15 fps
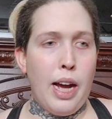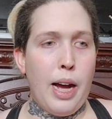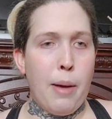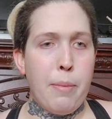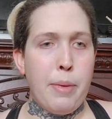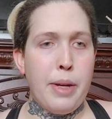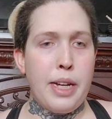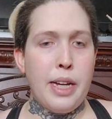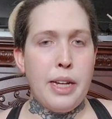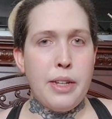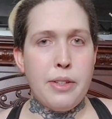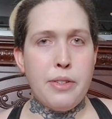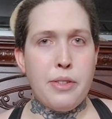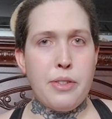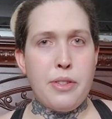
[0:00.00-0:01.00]

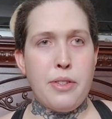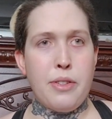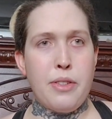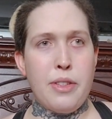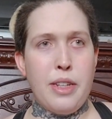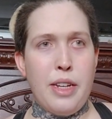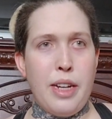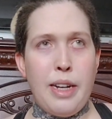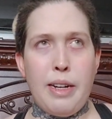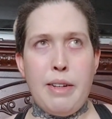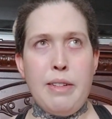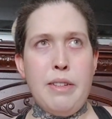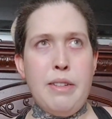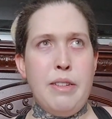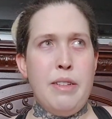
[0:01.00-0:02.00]
because
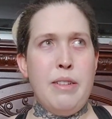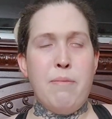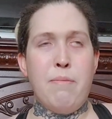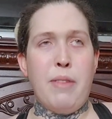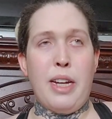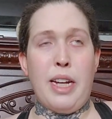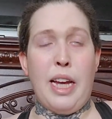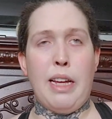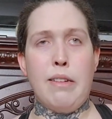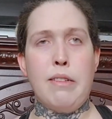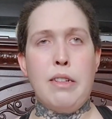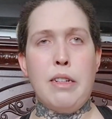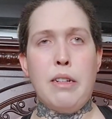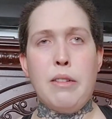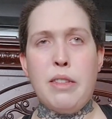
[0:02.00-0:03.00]
again,
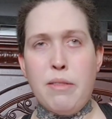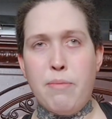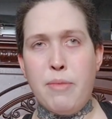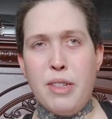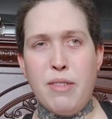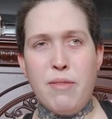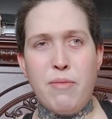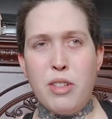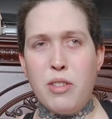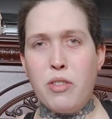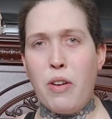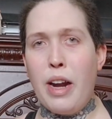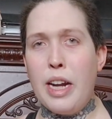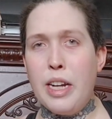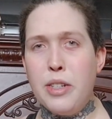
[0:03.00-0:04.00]
you know, they're
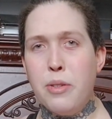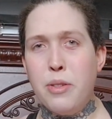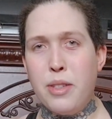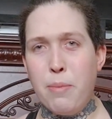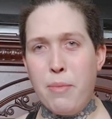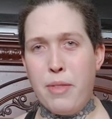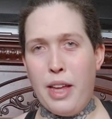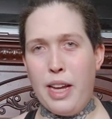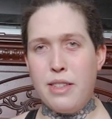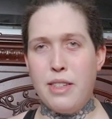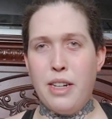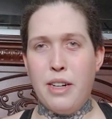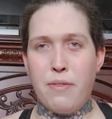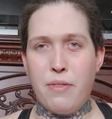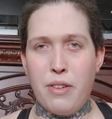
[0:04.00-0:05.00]
trying to do some things
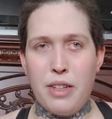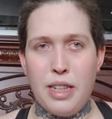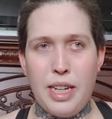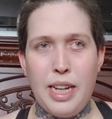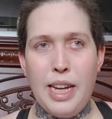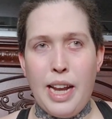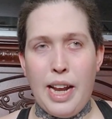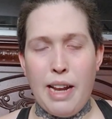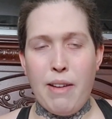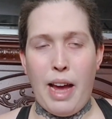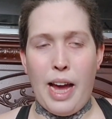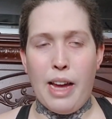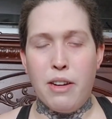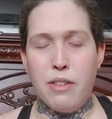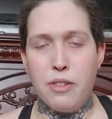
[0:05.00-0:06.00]
differently, and
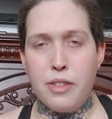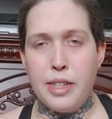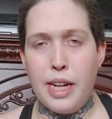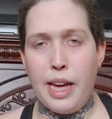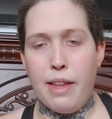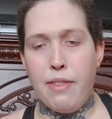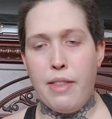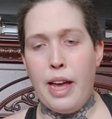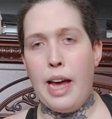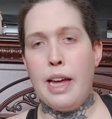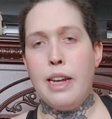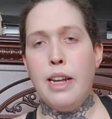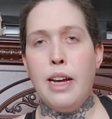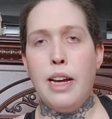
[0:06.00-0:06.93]
I understand that.